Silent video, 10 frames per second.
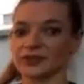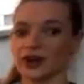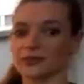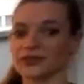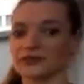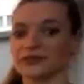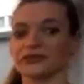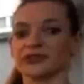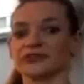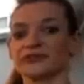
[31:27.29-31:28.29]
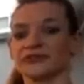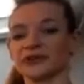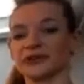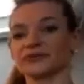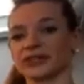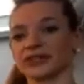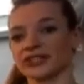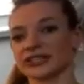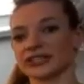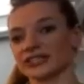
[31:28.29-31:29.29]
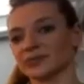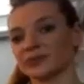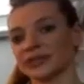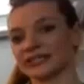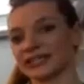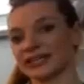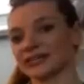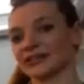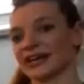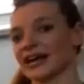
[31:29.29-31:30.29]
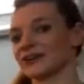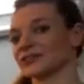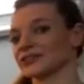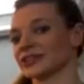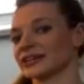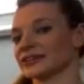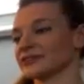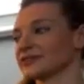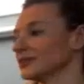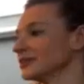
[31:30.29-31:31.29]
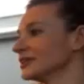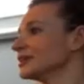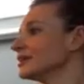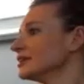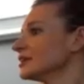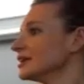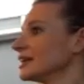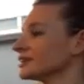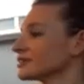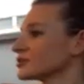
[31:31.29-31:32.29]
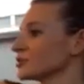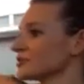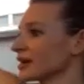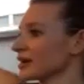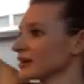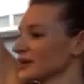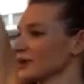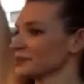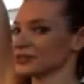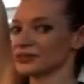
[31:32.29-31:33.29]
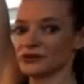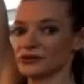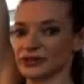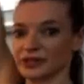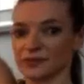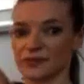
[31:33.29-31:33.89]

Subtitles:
Option for the full version is to place the hand on the outside of the foot and sweep that right arm up and over.